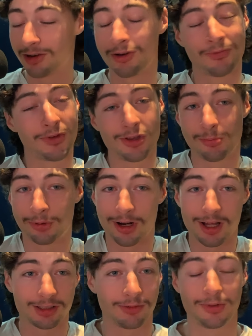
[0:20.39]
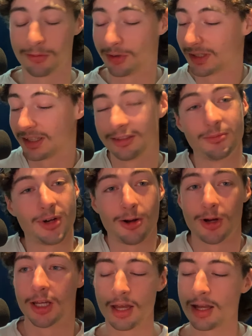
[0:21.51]
review your product if you want to send it my
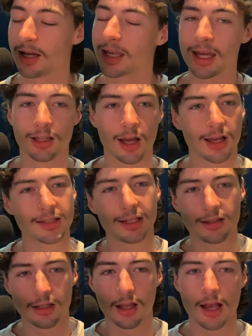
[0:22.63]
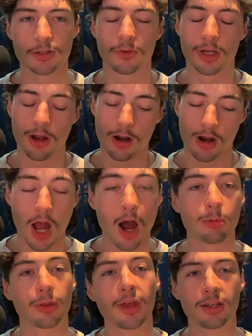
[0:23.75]
way. Again, like I said in the last video, I
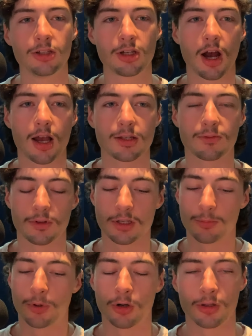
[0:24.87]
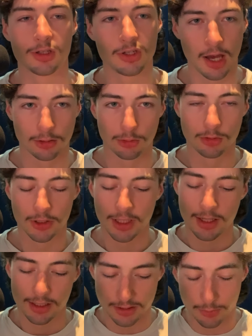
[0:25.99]
want to thank you guys for the support on the channel
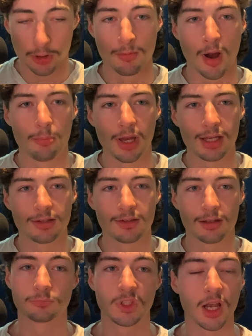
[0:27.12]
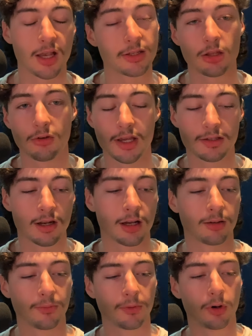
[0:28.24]
and supporting my beats. You guys are the reason I
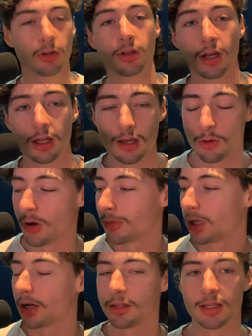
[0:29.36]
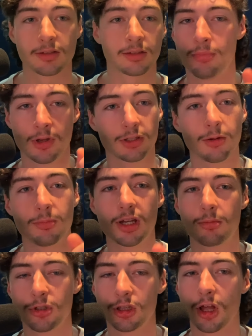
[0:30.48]
can afford equipment like this, so big
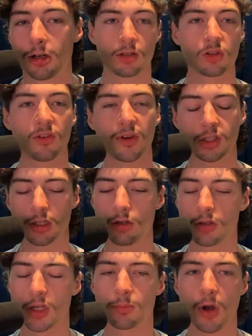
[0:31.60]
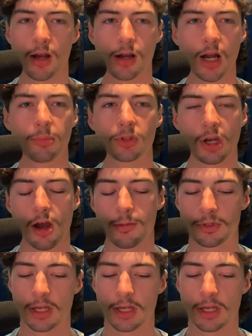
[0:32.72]
up you lot. So I've actually used this mic a couple times